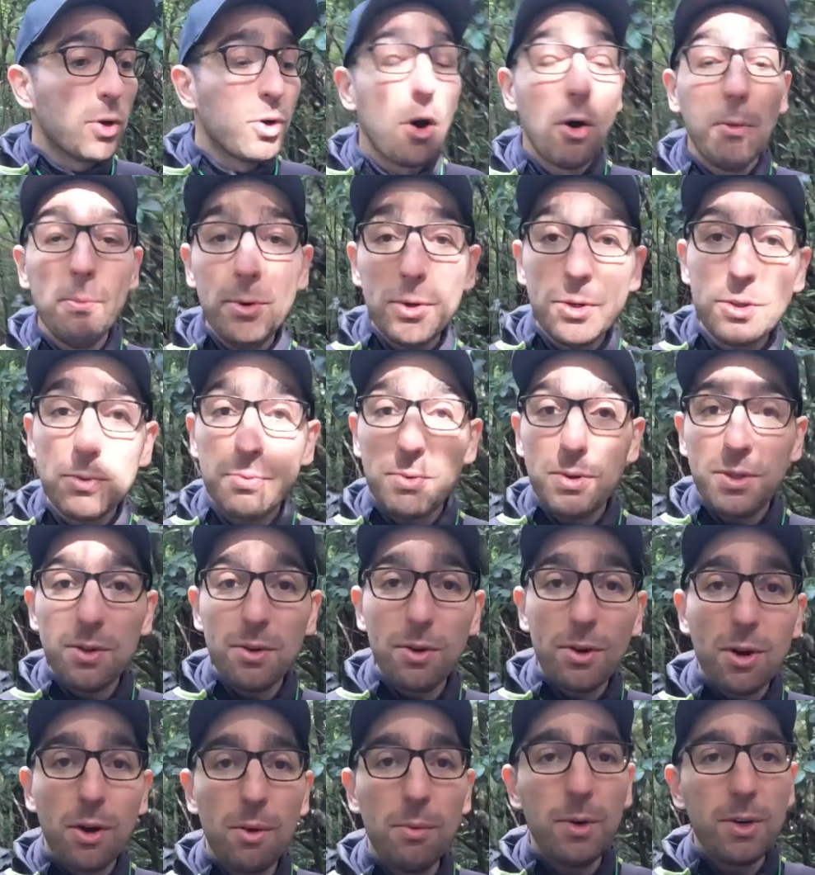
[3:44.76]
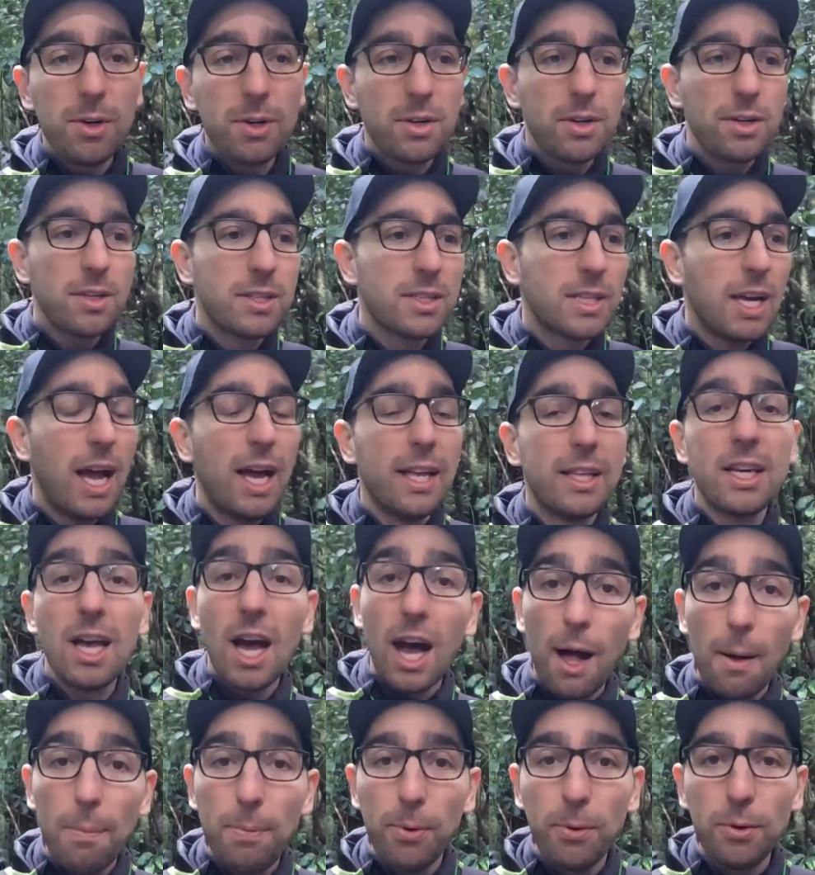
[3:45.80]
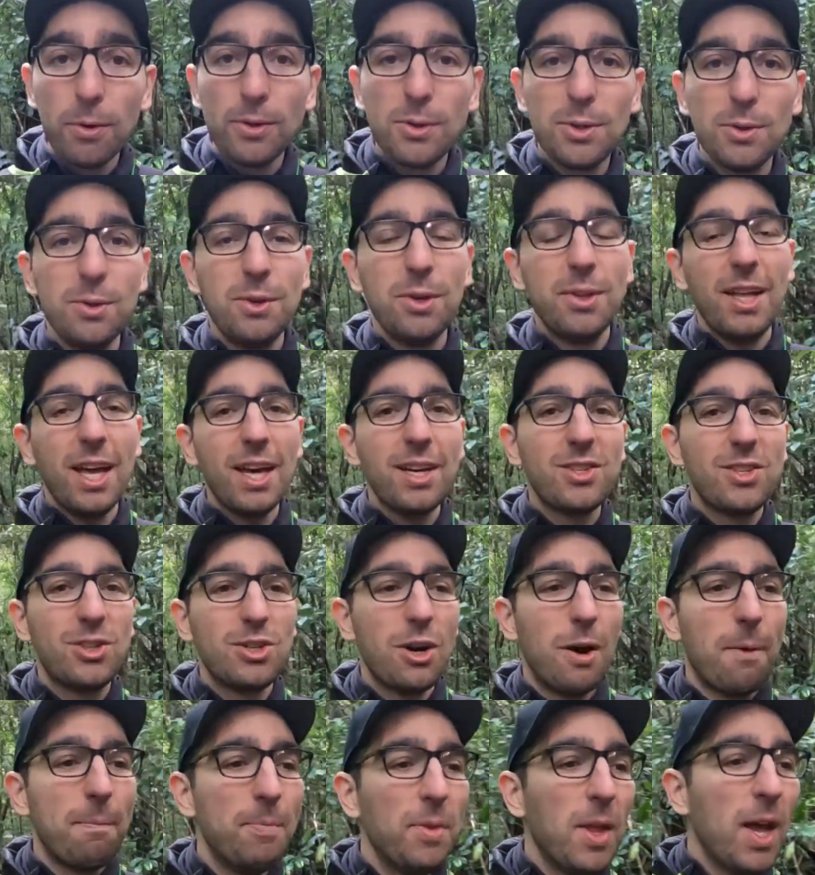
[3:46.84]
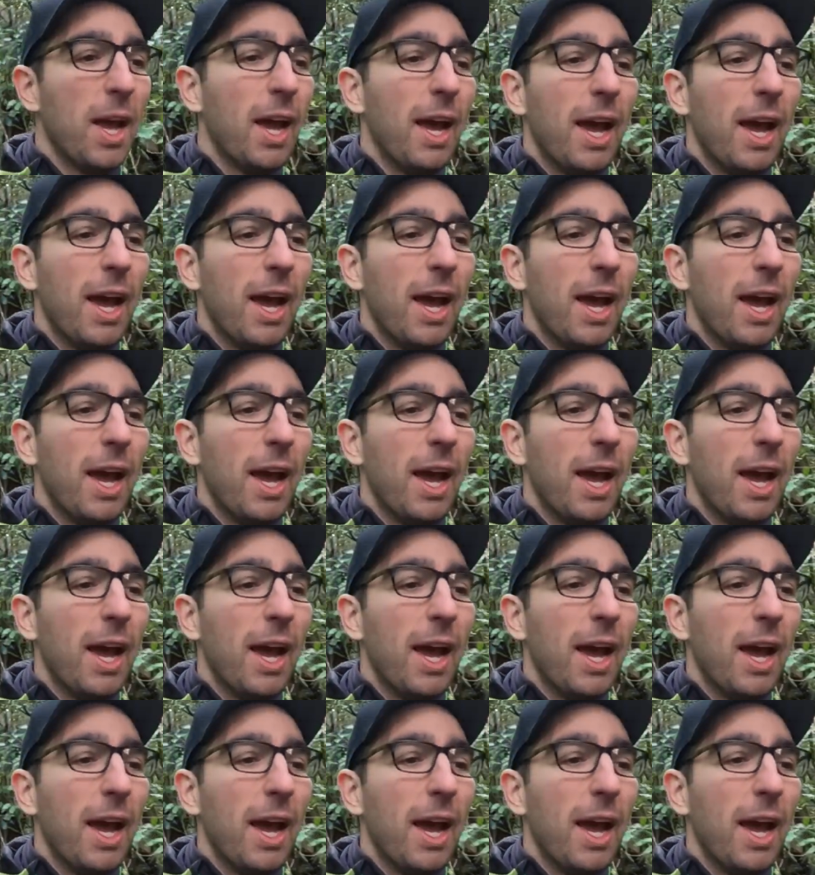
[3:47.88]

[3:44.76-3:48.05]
commute with your coworkers and carpool to the next job.